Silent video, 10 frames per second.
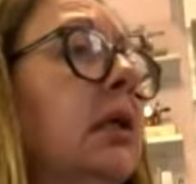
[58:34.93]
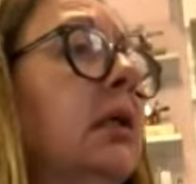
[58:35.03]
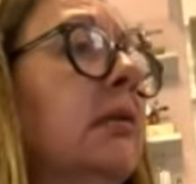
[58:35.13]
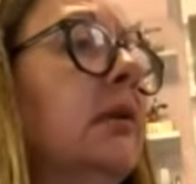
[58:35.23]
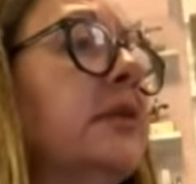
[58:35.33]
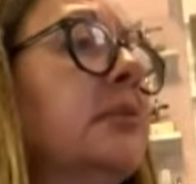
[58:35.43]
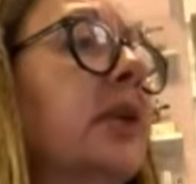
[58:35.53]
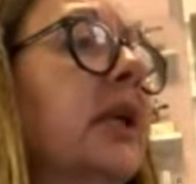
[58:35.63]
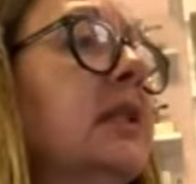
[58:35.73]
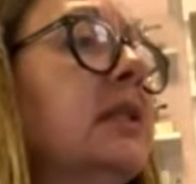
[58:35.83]
What's
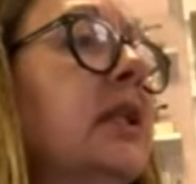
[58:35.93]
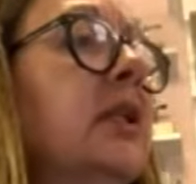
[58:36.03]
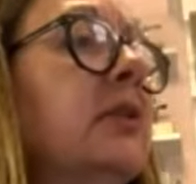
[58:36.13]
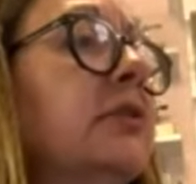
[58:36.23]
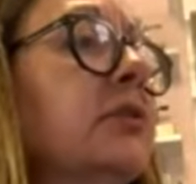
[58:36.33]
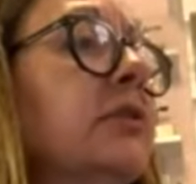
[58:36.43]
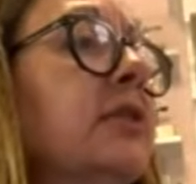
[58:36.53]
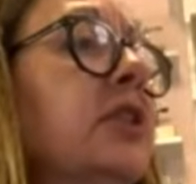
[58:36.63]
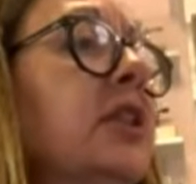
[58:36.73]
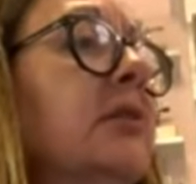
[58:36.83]
Brian saying? He knocked over a
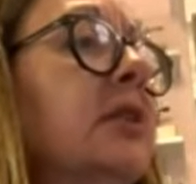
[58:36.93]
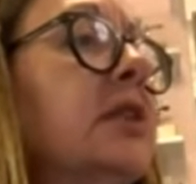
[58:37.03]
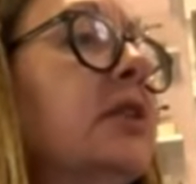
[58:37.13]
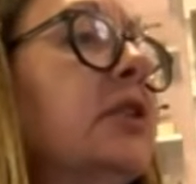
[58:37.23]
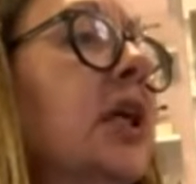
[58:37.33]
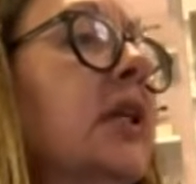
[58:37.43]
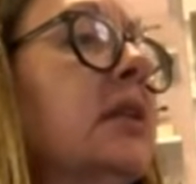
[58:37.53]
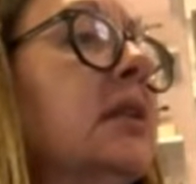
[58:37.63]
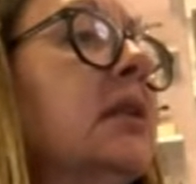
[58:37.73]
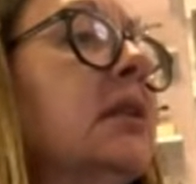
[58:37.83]
tree once and
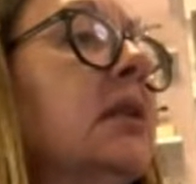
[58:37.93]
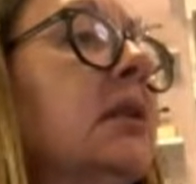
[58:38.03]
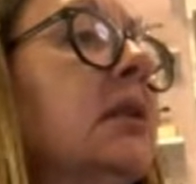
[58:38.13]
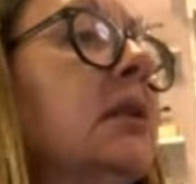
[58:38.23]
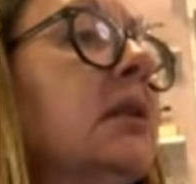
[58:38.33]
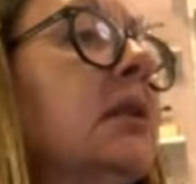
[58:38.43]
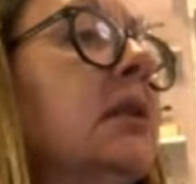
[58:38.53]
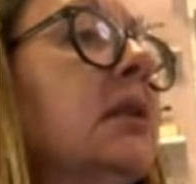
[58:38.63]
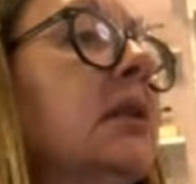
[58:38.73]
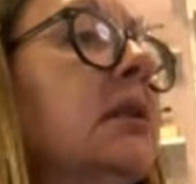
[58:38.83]
tried
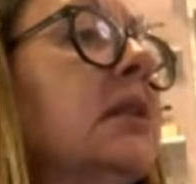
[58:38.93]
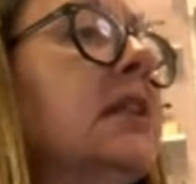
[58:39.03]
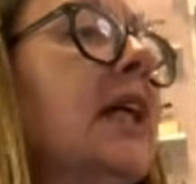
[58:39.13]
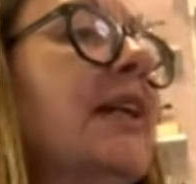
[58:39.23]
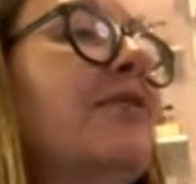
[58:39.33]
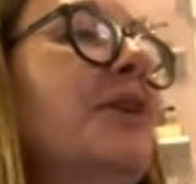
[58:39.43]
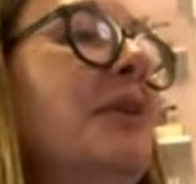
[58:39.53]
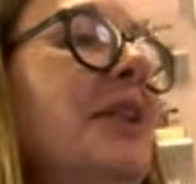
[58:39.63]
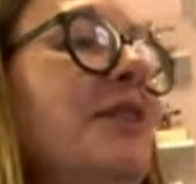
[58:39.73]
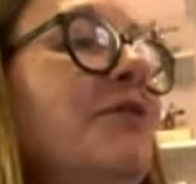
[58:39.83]
to tell
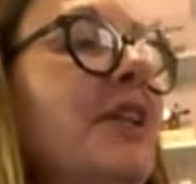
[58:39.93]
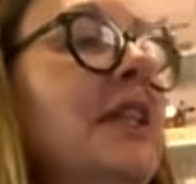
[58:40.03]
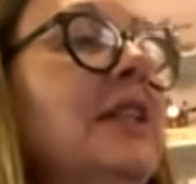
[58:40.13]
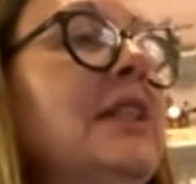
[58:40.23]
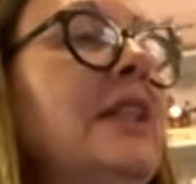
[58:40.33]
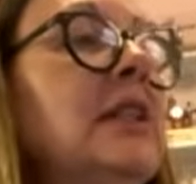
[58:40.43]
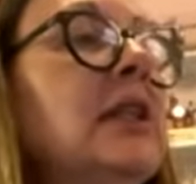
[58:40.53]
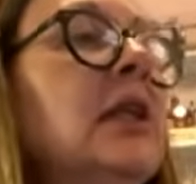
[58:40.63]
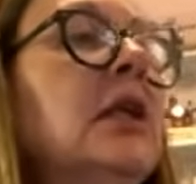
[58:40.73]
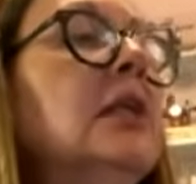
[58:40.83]
everyone you fainted.
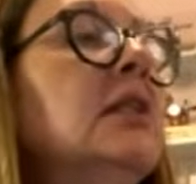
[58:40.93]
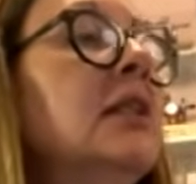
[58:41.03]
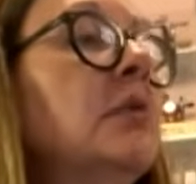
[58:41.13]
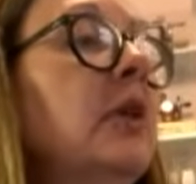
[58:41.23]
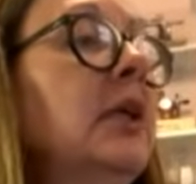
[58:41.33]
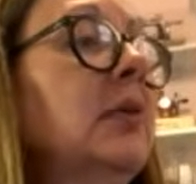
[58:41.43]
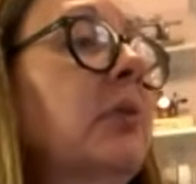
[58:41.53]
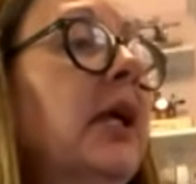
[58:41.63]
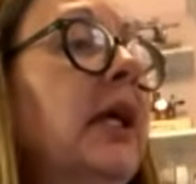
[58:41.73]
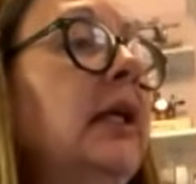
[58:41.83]
Did it work,
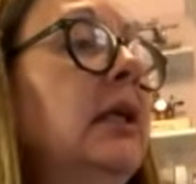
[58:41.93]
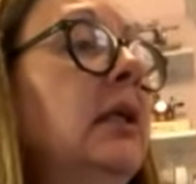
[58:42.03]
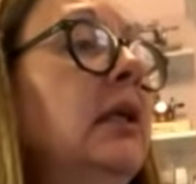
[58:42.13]
Brian?